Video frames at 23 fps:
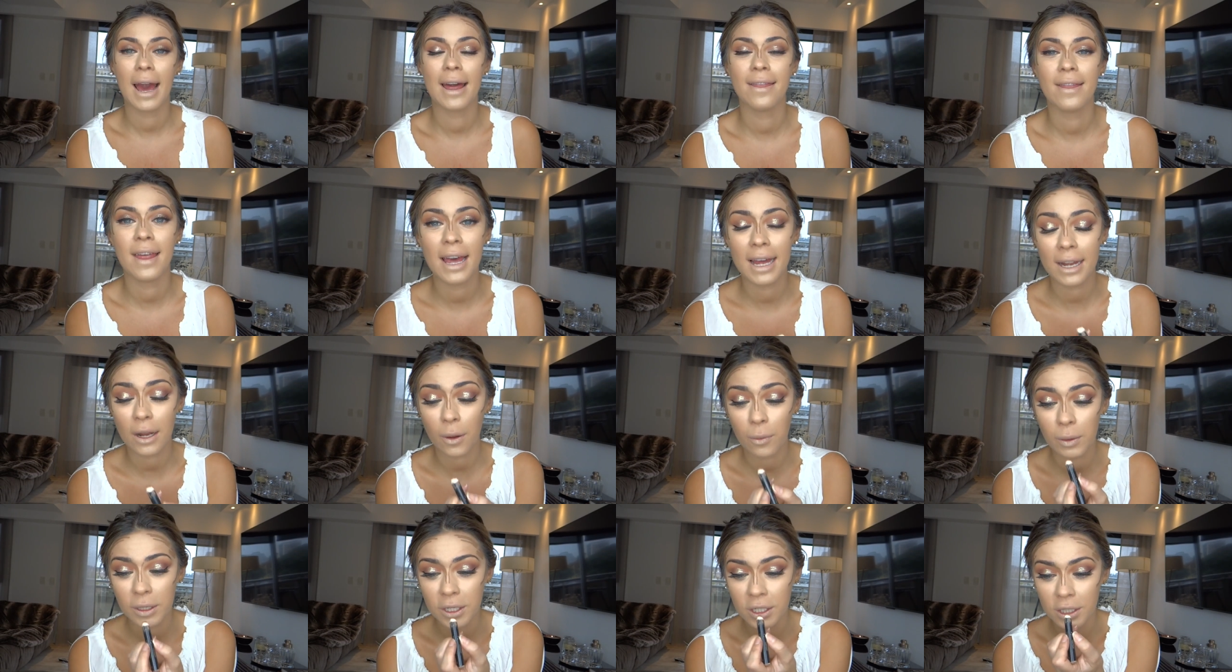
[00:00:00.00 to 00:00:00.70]
And
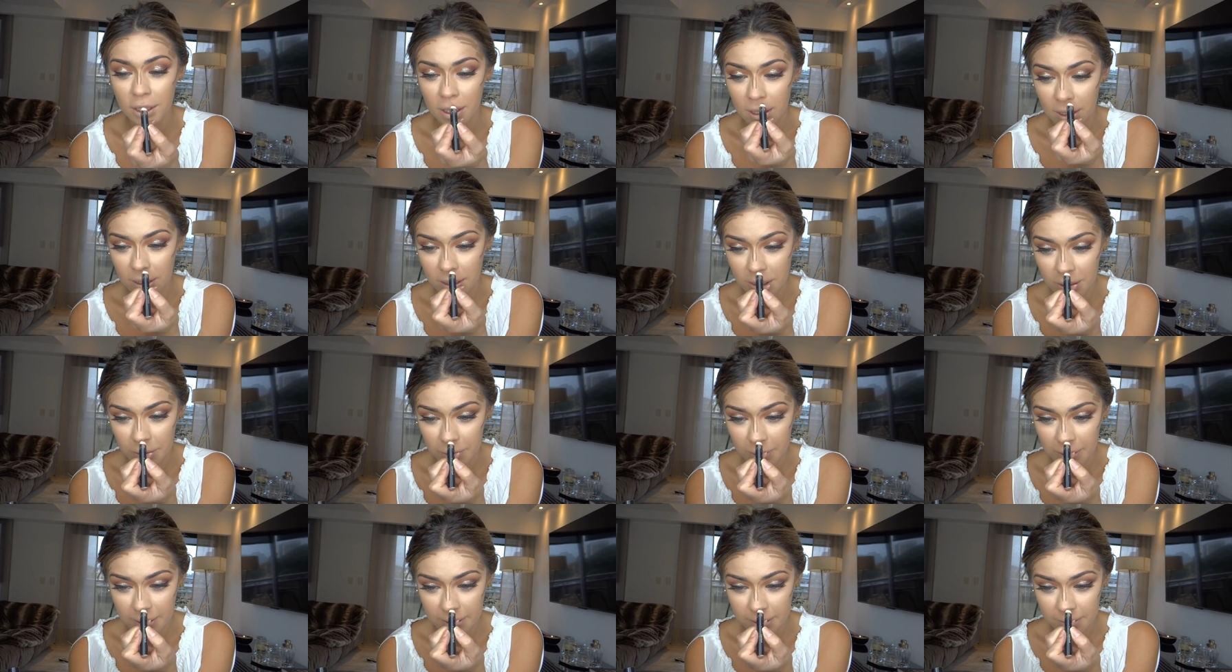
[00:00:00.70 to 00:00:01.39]
then we're just gonna
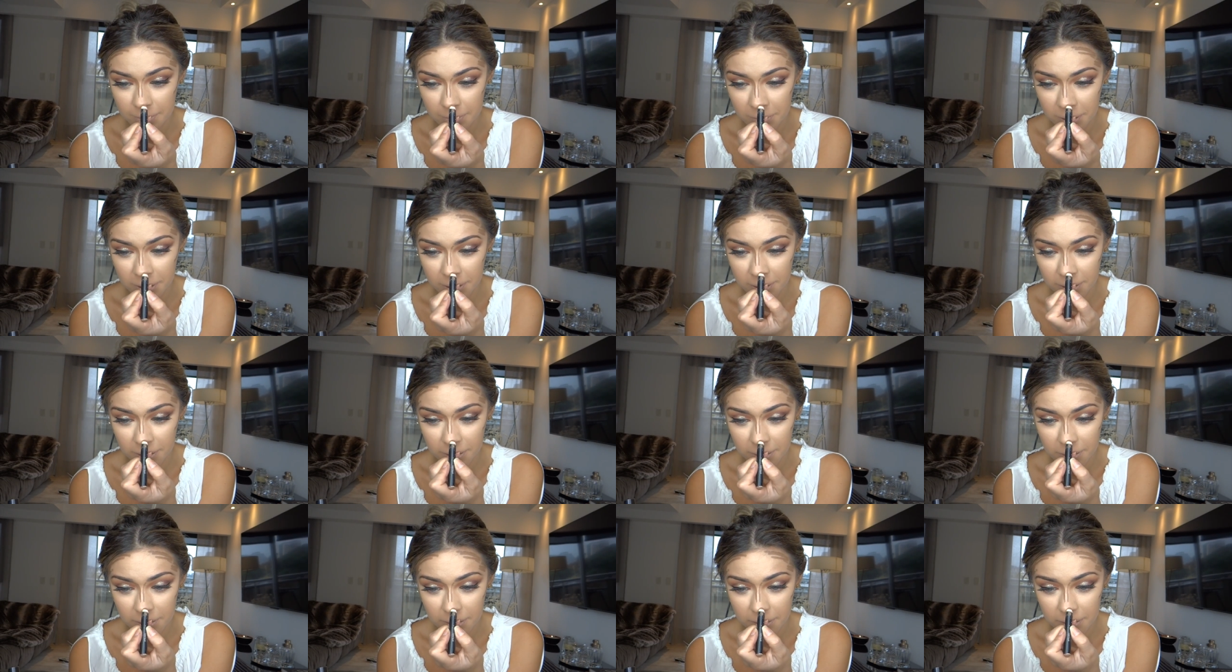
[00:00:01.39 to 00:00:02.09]
do a
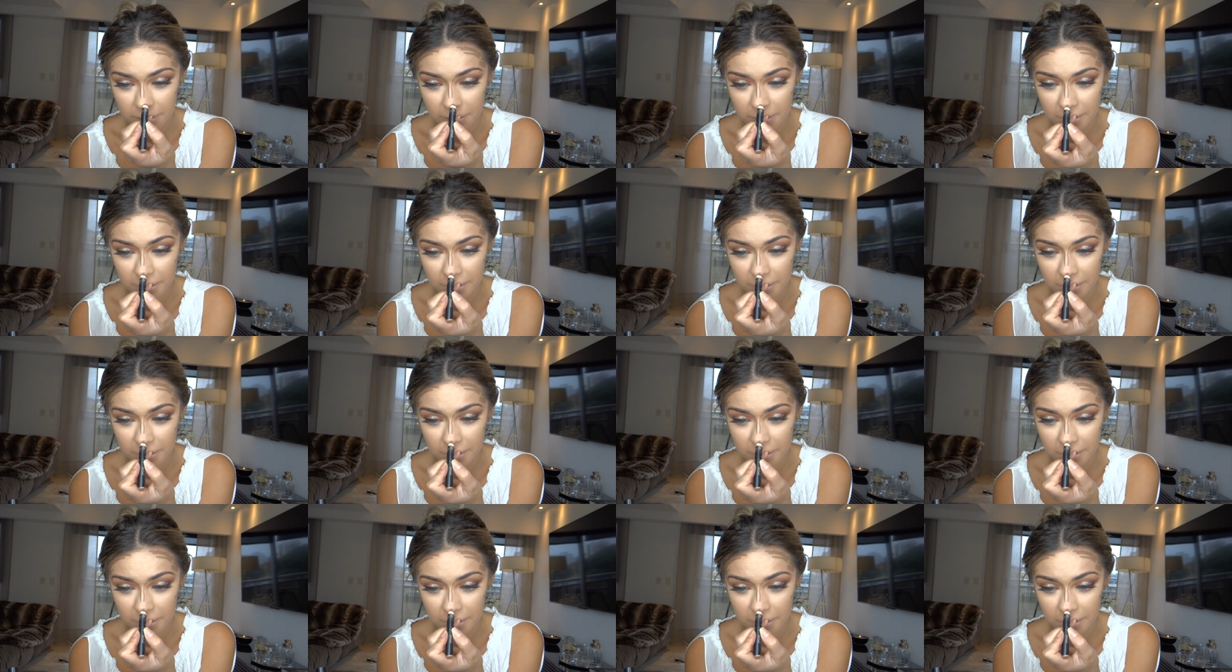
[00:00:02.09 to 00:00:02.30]
small